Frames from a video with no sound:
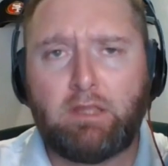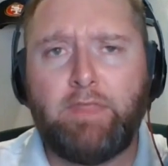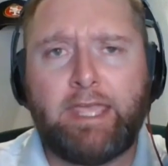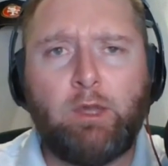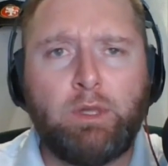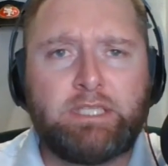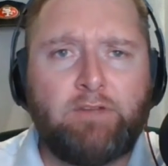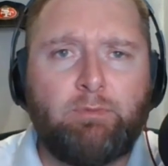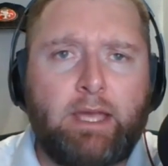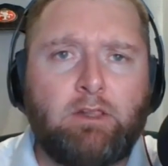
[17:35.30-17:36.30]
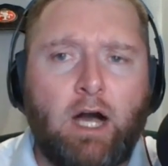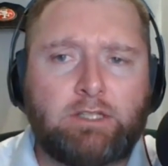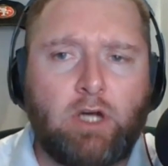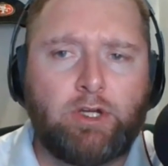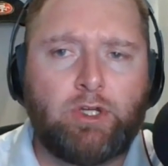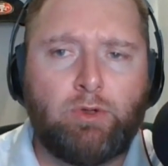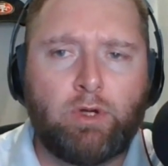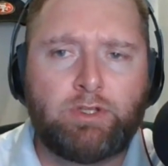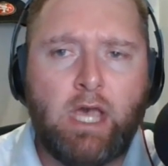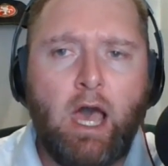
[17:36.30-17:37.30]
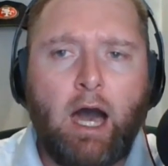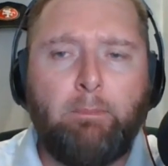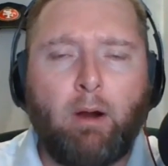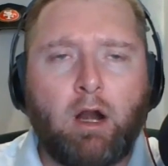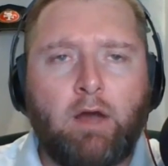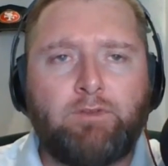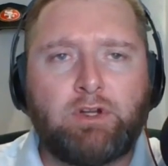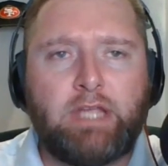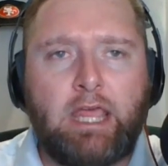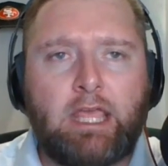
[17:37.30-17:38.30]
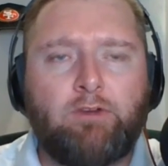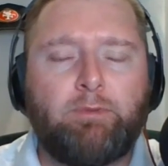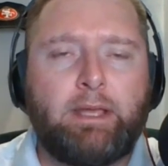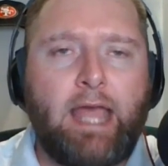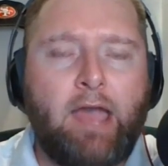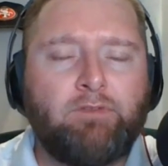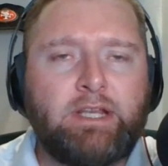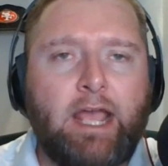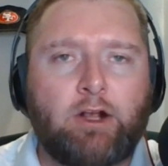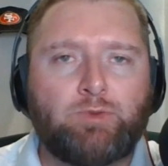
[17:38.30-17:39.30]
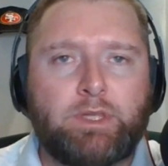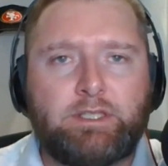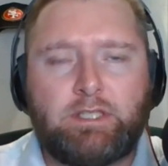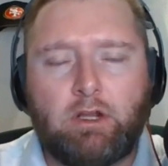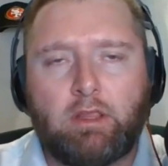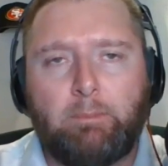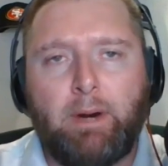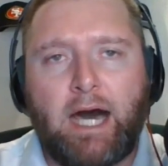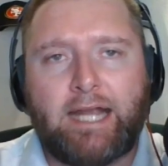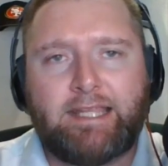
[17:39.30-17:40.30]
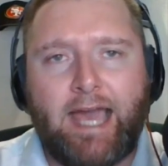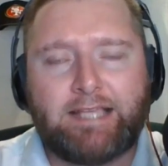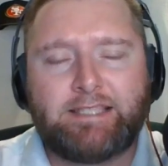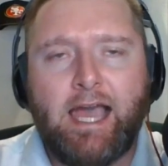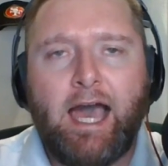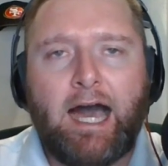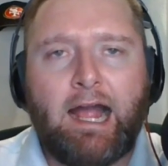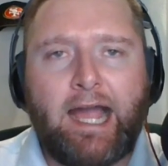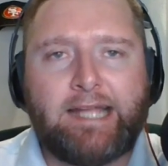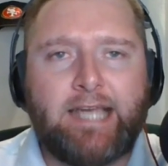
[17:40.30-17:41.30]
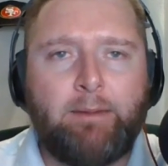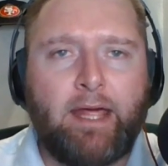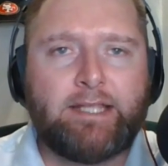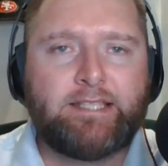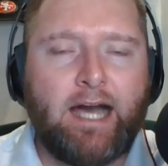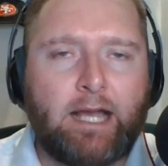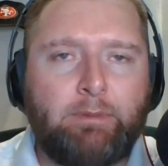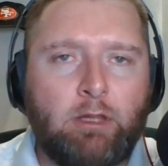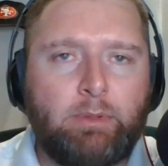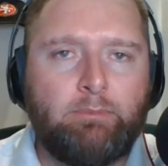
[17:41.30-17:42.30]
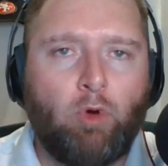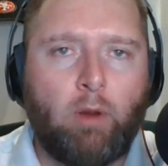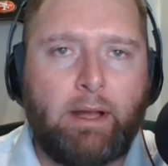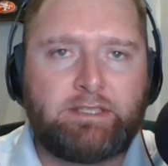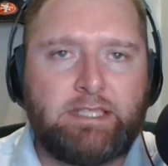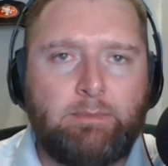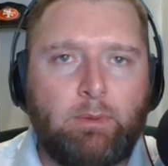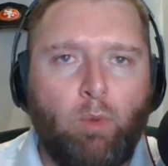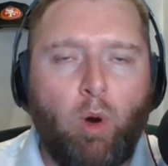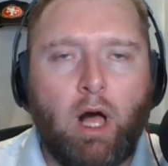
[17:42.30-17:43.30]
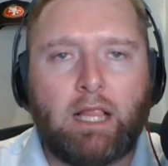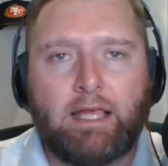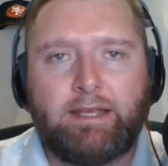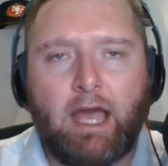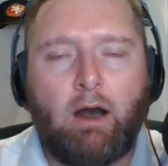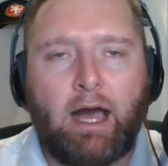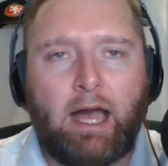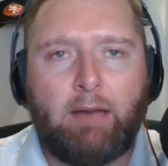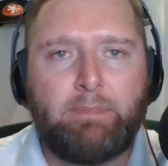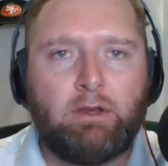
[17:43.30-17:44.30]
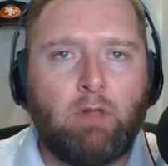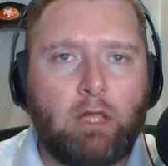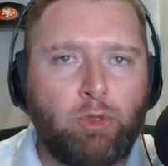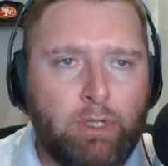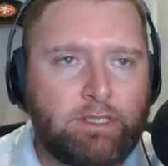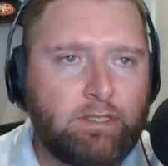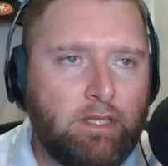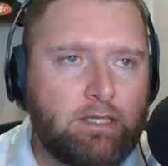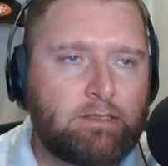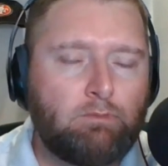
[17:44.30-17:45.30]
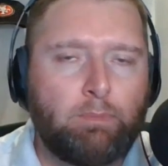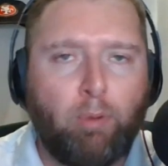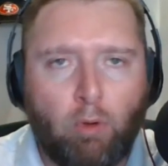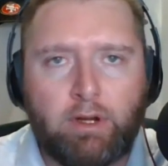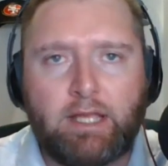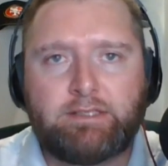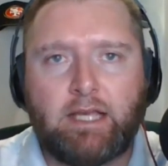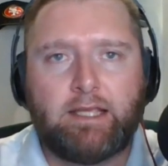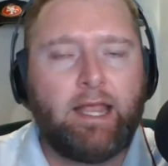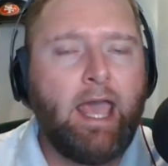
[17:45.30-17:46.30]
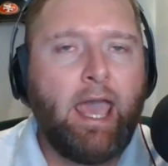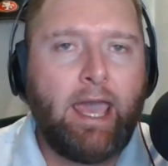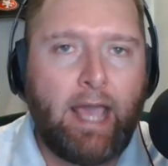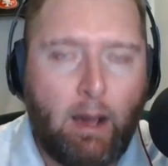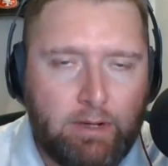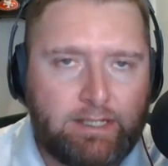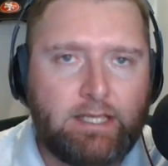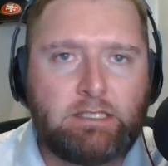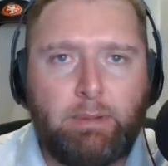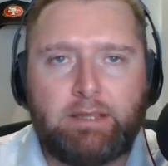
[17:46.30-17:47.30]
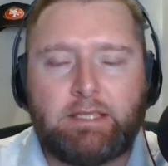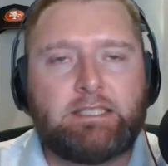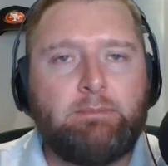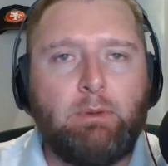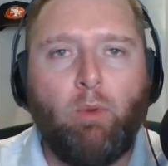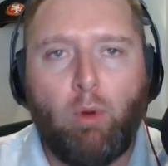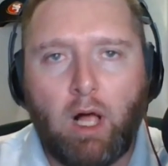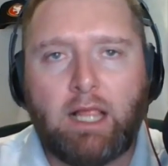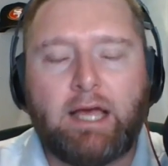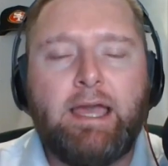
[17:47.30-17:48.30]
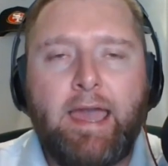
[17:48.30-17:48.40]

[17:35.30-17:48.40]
Thank you once again for making Locked On Cougars a part of your day. Thank you for being everydayers with us here on the podcast. All right, time now to talk a little bit more about Simi Moala. Now, I've been alluding to this, reporting it, saying that, hey, I would anticipate that Simi Moala